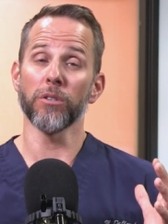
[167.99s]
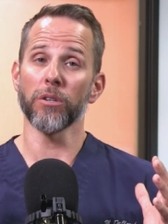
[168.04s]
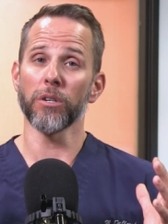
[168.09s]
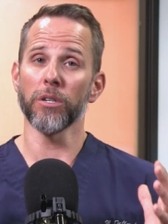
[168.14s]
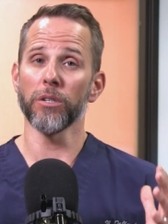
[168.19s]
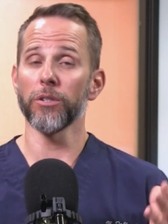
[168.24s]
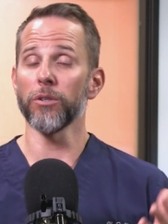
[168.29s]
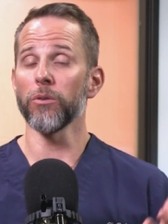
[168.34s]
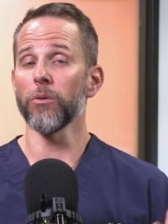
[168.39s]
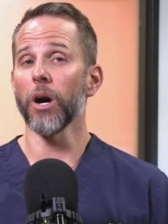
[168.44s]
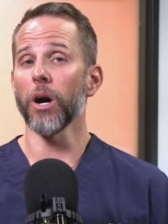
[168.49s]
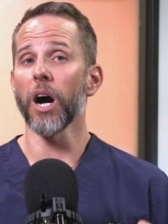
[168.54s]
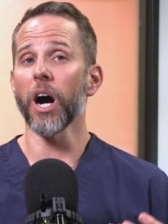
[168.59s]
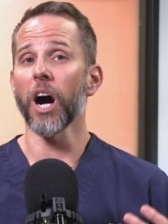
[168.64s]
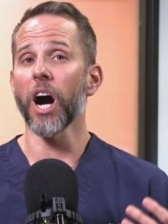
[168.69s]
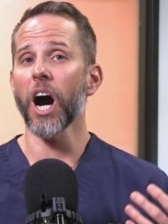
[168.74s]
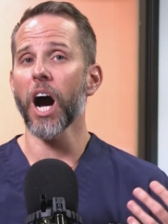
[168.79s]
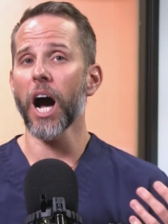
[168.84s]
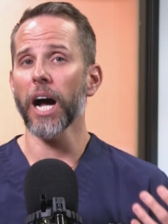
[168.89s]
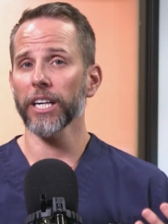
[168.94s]
You can do a
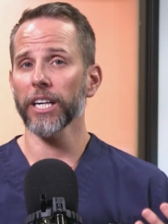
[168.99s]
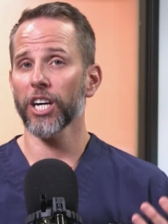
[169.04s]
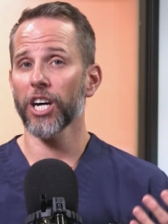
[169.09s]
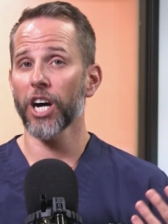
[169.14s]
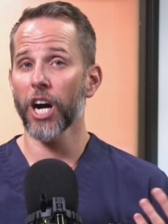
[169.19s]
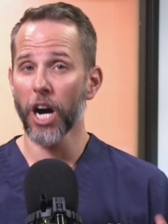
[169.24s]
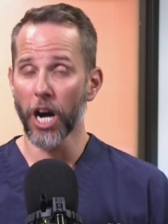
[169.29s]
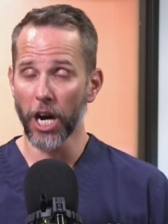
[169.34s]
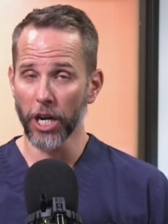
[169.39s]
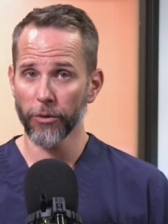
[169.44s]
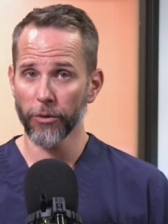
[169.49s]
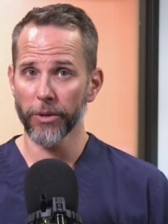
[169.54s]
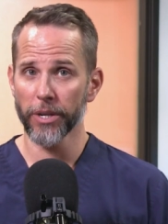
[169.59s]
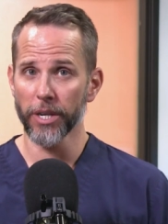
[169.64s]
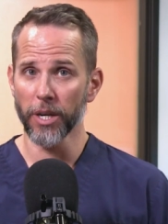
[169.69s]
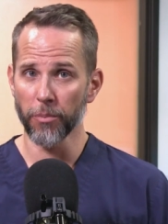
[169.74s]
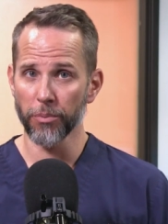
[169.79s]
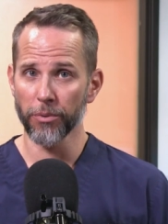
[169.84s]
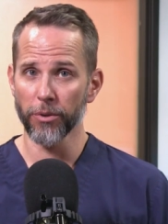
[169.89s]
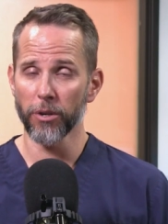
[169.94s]
hot cautery
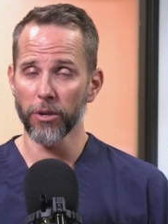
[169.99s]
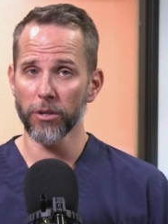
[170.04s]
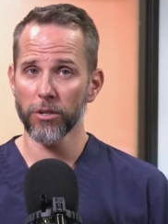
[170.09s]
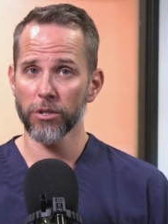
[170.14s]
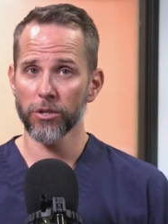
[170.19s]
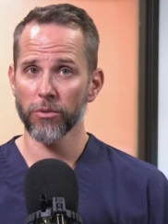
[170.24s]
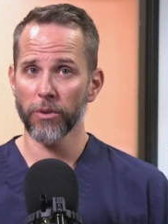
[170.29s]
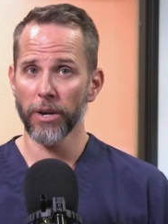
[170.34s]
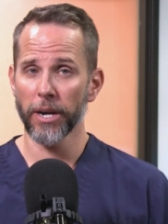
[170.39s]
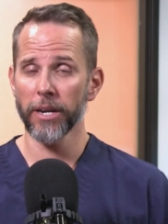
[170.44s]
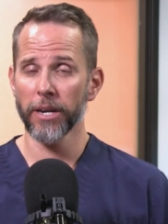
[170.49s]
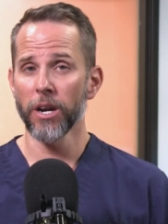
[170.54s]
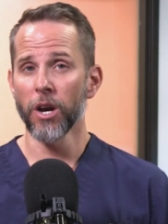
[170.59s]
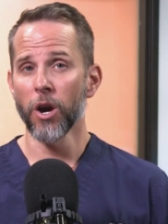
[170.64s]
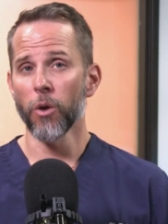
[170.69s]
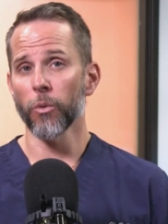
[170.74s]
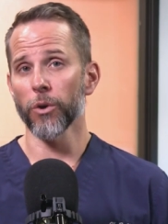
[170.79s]
approach, right?